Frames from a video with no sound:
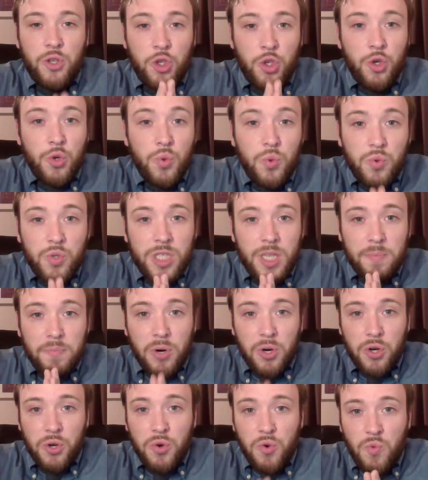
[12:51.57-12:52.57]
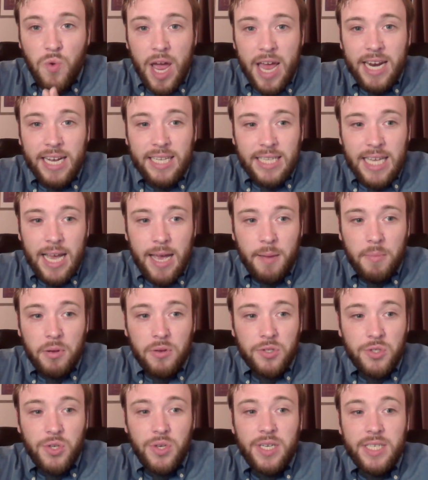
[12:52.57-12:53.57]
Use the Purdue Writing
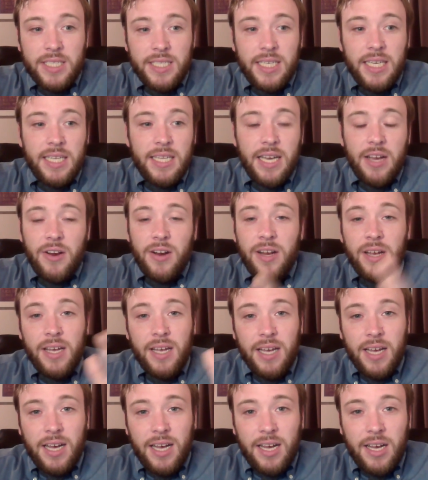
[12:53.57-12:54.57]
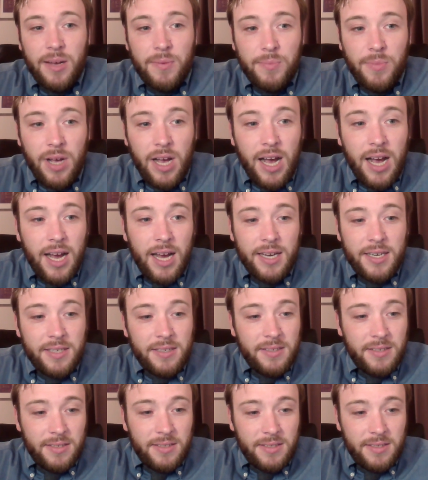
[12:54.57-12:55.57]
Lab. So you can see there
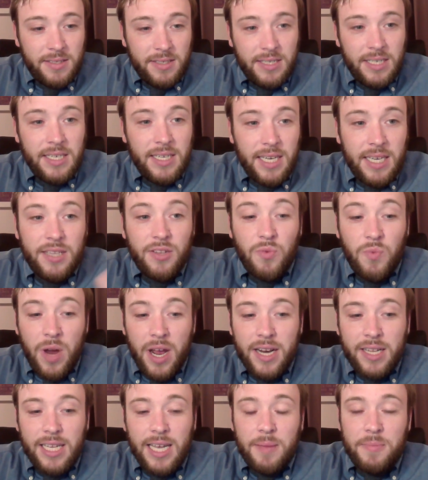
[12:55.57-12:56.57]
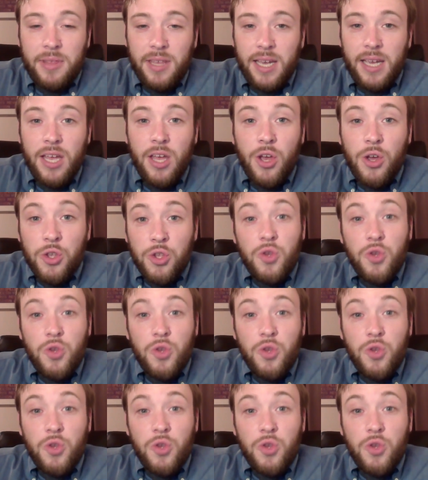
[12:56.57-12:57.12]
in the Writing Lab thing,